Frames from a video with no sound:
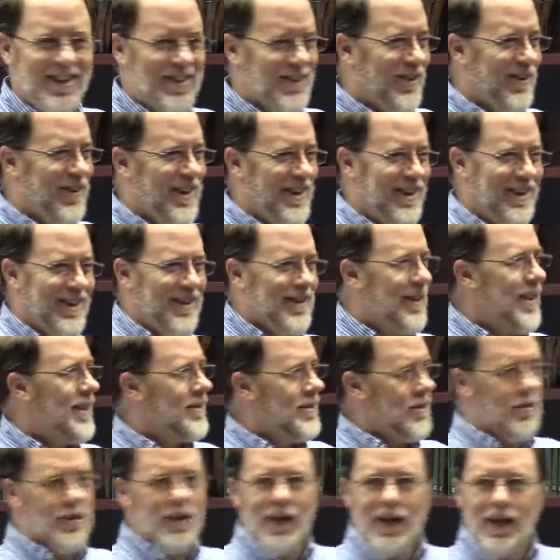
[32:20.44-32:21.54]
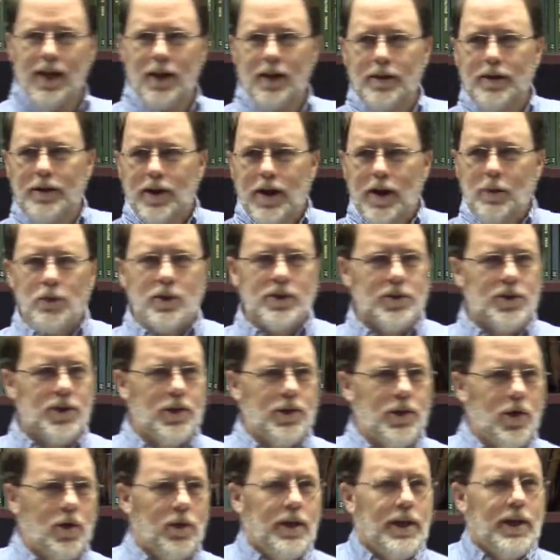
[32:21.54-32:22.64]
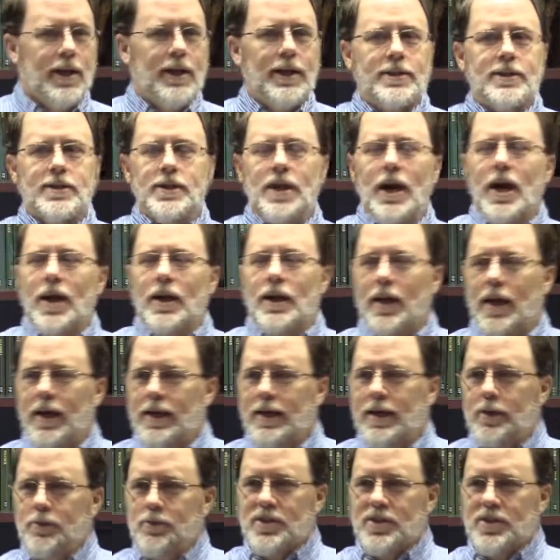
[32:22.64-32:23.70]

Go ahead. Thank you. Yeah, I want you to know it's not like it